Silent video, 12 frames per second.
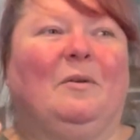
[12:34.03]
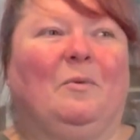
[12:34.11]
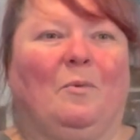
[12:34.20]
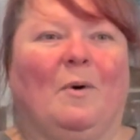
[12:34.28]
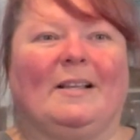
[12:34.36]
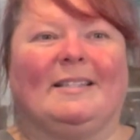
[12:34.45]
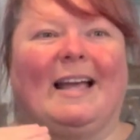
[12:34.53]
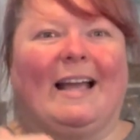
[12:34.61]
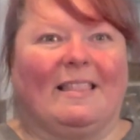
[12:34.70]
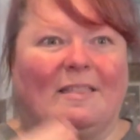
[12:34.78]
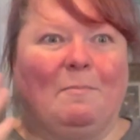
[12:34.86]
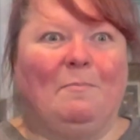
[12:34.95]
was
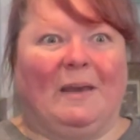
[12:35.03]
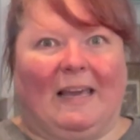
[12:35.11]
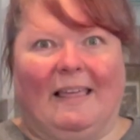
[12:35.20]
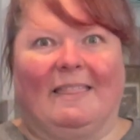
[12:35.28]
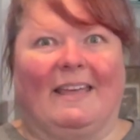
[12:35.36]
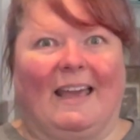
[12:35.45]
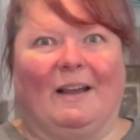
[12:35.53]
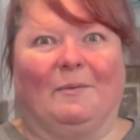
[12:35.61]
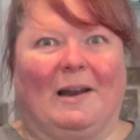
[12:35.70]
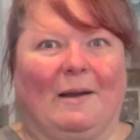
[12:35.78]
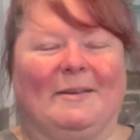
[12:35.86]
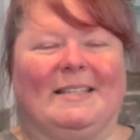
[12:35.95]
like the big thing
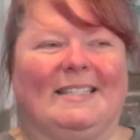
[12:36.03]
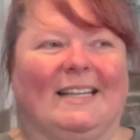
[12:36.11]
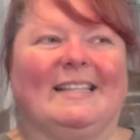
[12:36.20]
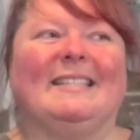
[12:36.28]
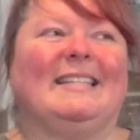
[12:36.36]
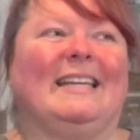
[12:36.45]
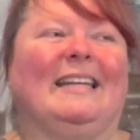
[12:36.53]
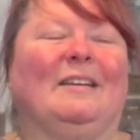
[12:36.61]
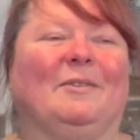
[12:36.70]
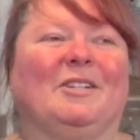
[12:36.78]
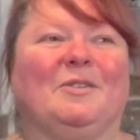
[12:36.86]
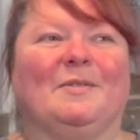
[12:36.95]
when I was 16,
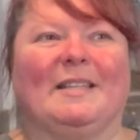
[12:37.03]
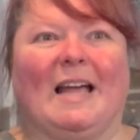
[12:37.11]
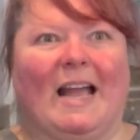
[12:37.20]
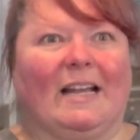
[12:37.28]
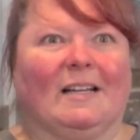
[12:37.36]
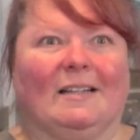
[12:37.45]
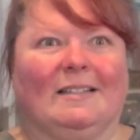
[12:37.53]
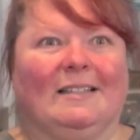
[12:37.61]
where she was like,